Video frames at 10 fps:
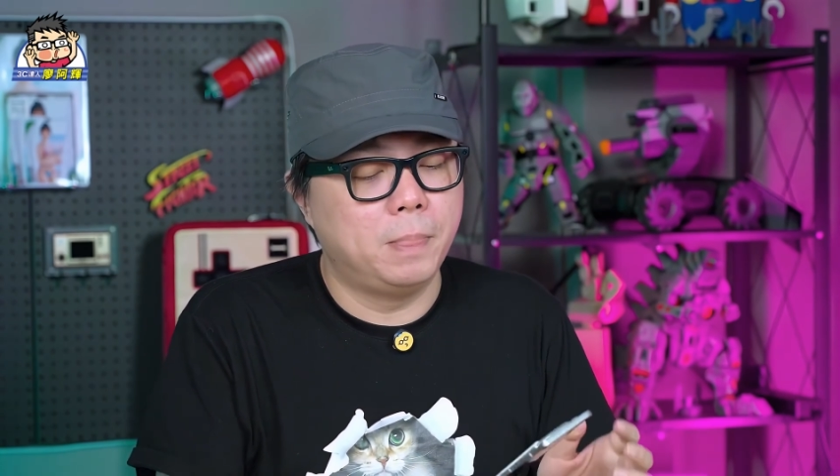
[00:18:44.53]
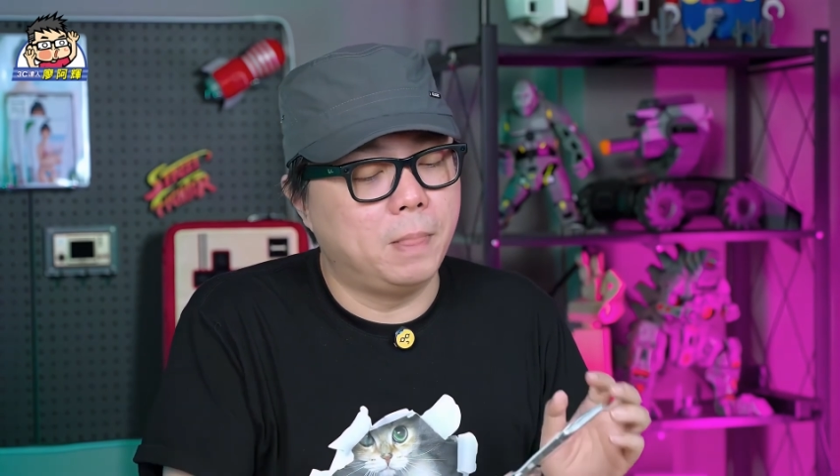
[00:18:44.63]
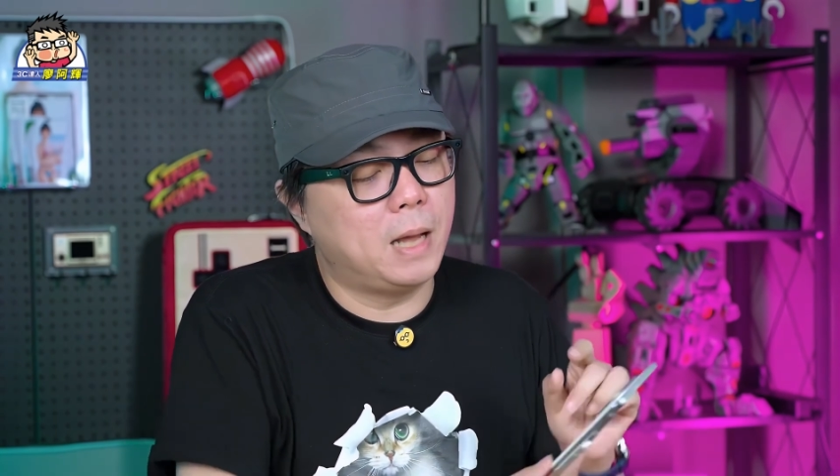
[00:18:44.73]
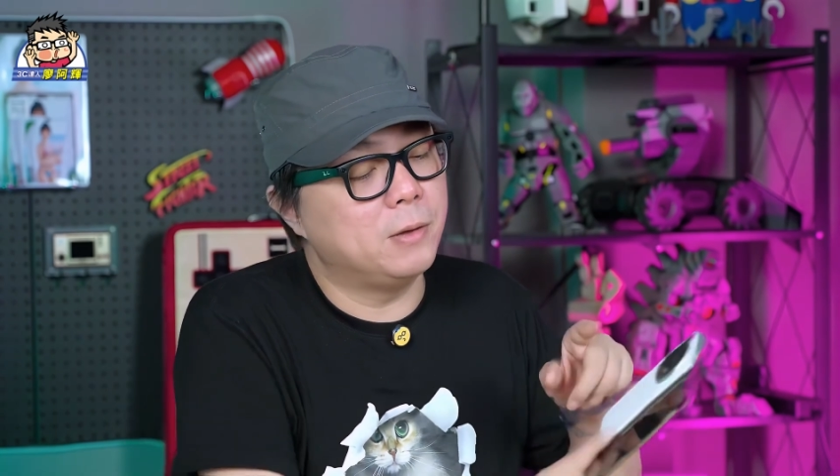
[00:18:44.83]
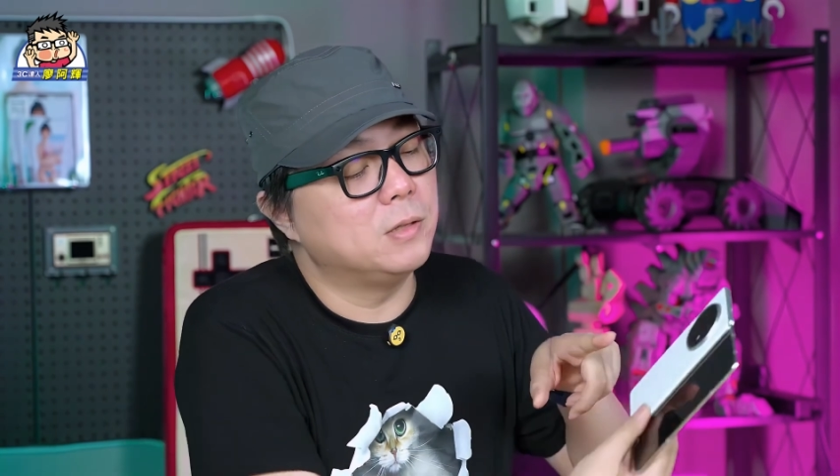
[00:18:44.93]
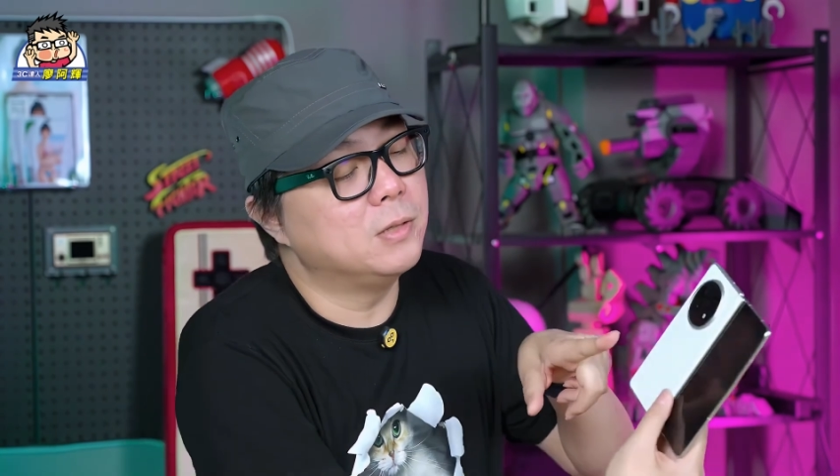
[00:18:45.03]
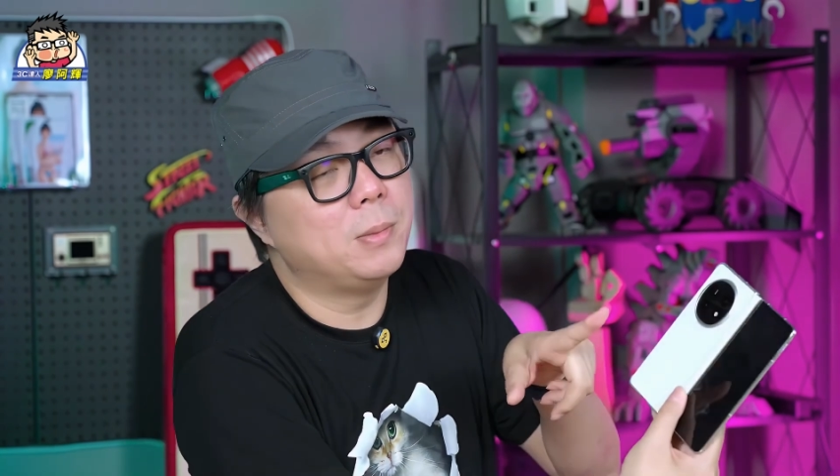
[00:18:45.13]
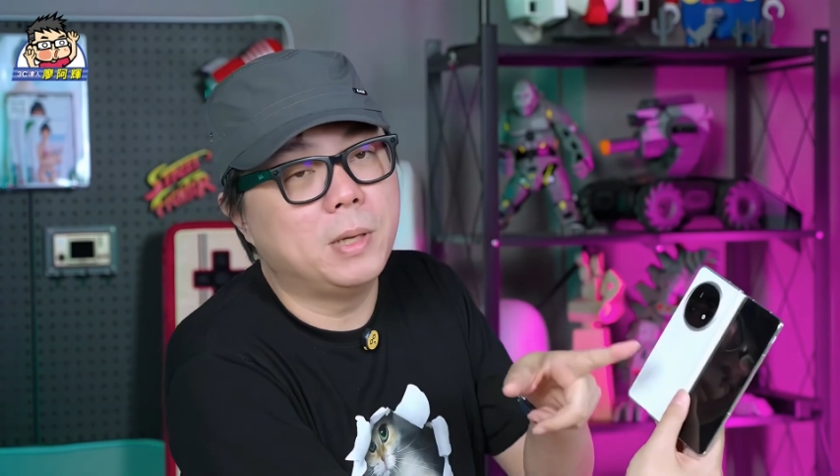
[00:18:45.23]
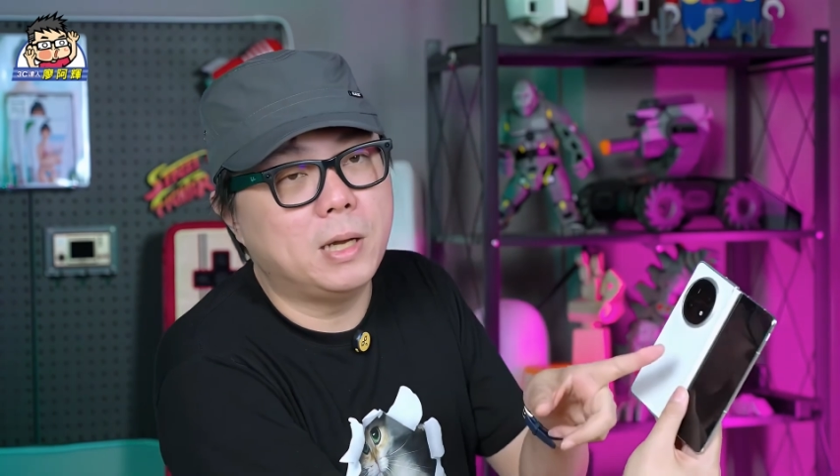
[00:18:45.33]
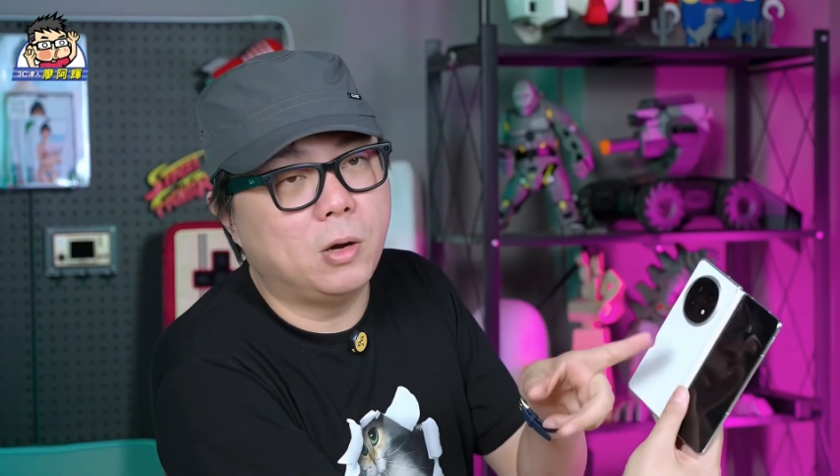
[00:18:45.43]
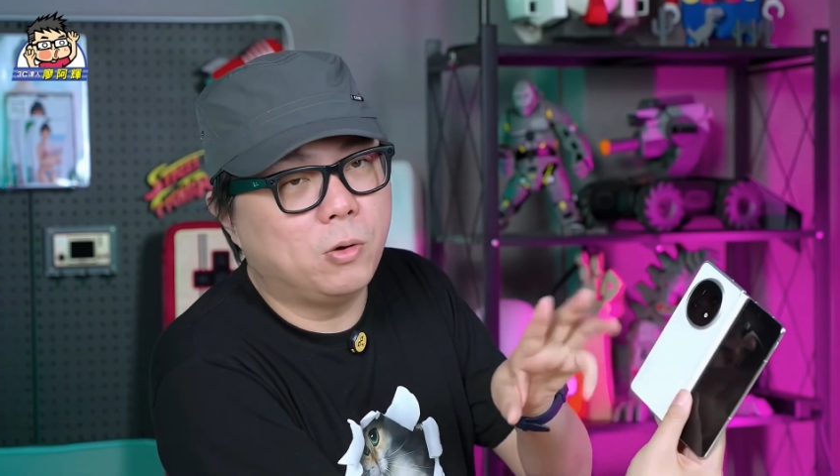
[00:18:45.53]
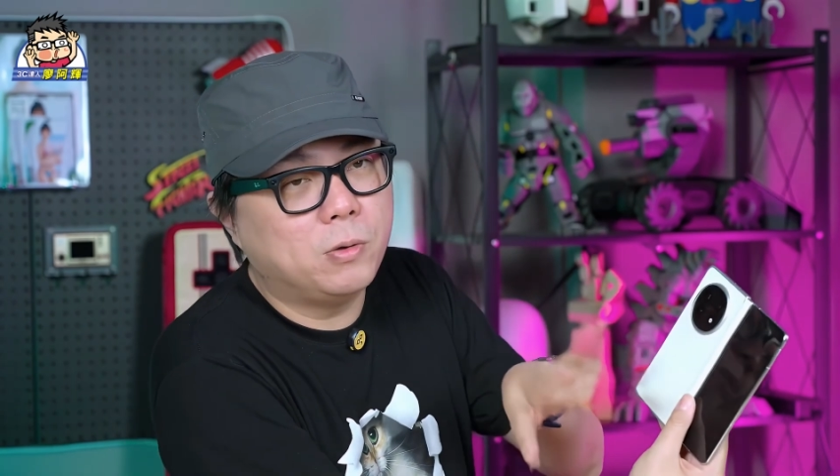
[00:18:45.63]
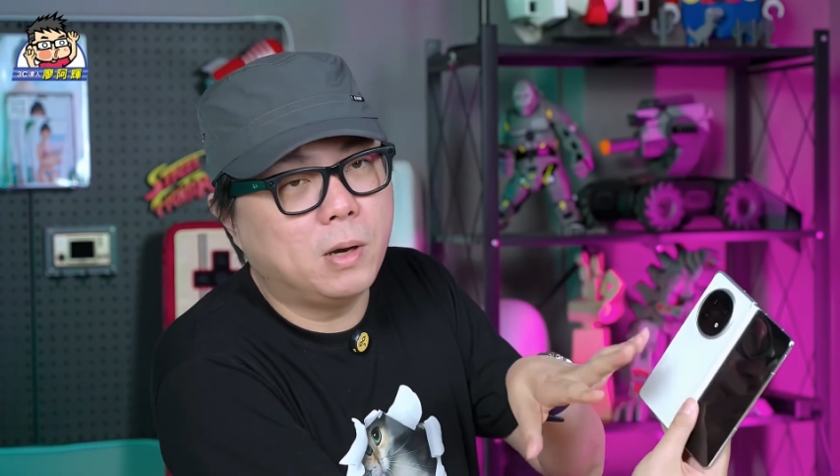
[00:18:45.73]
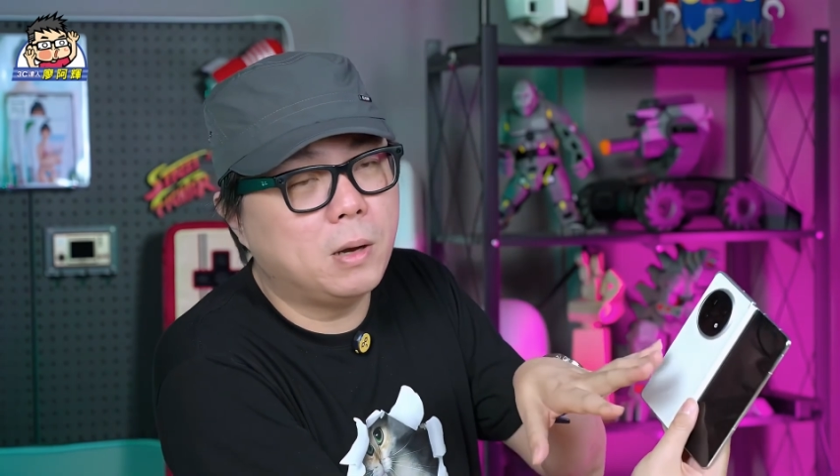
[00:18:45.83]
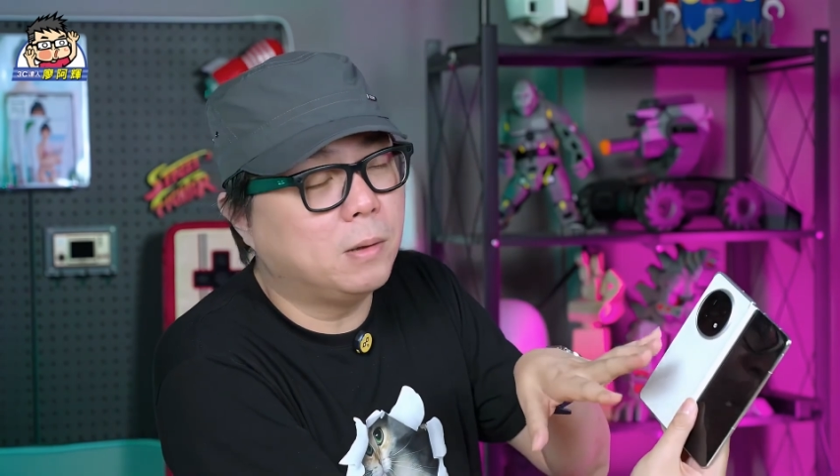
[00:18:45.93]
after flipping it
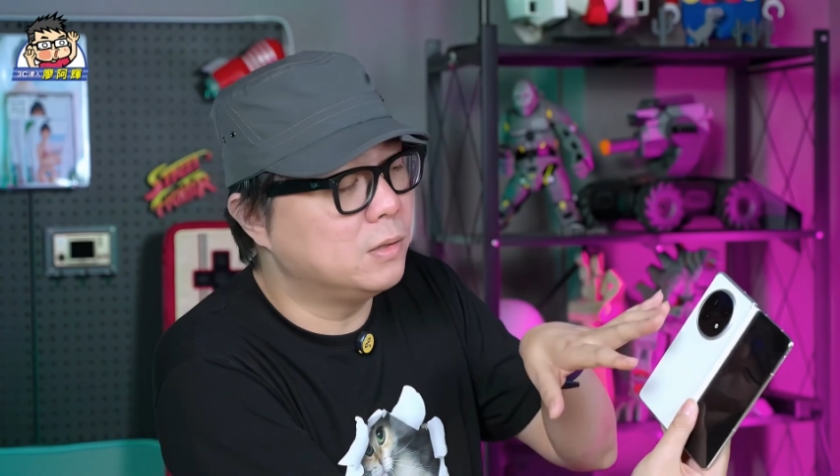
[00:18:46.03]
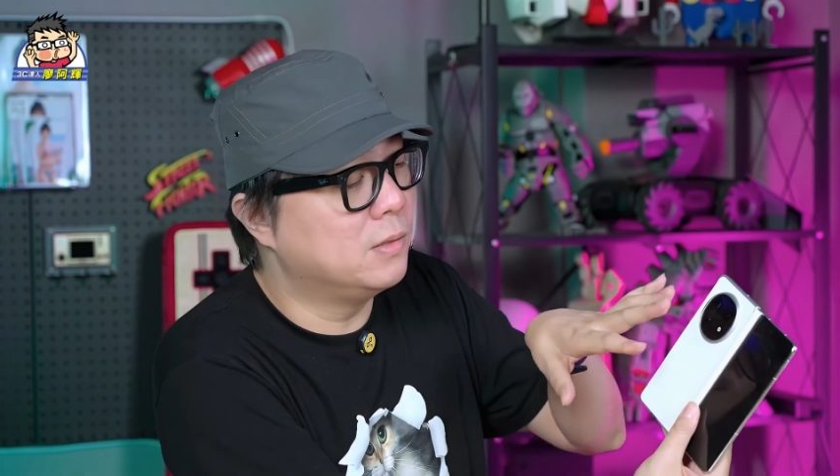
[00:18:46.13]
over,